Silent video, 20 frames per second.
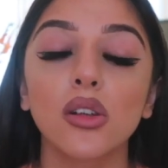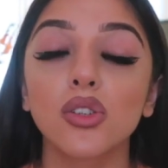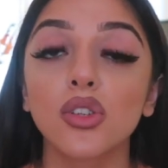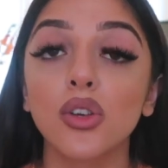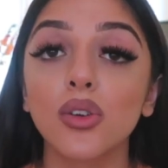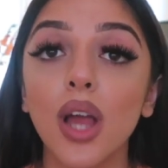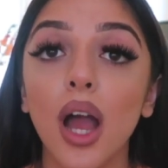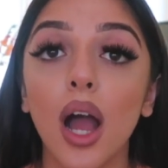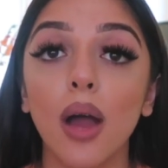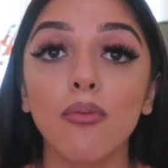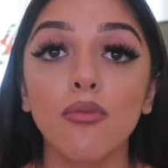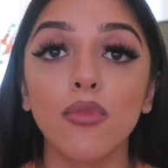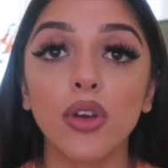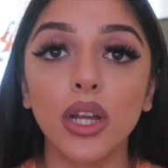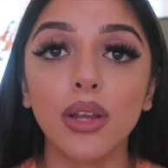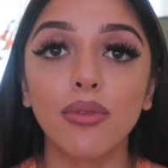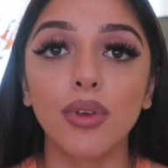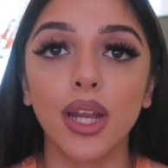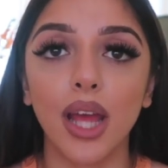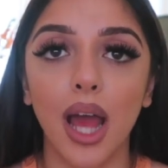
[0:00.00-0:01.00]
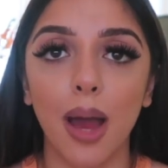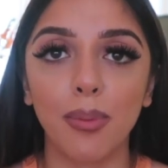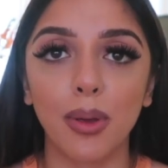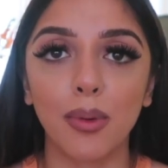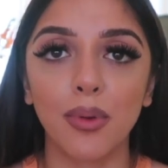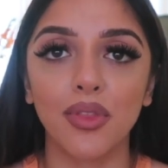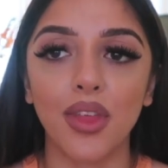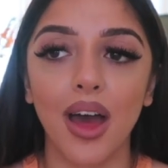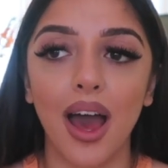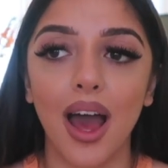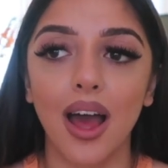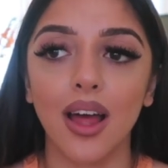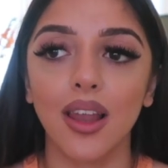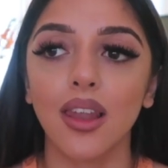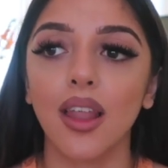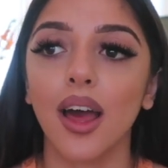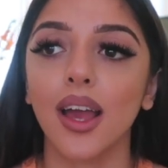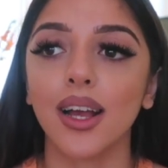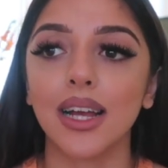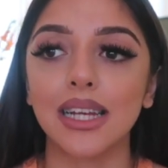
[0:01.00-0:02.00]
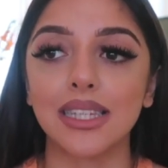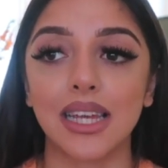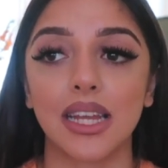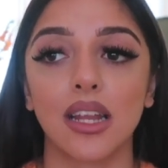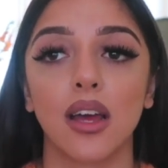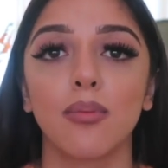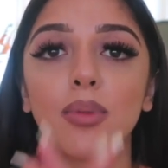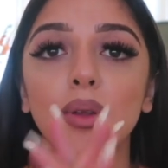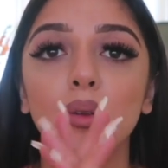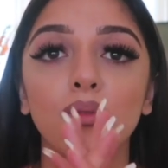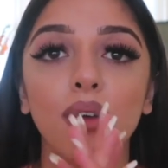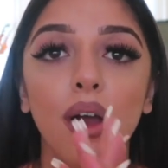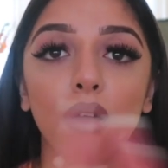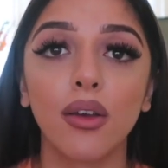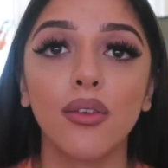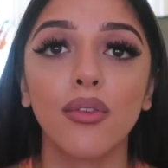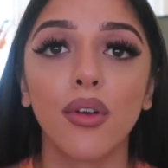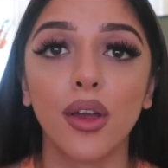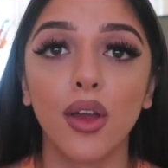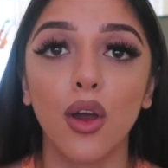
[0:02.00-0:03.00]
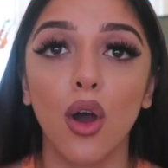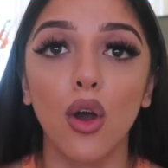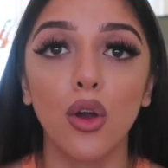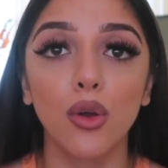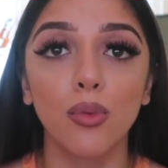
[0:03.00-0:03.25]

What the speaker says: So yeah, I'm really, really happy with that. Like I said, I've been very, very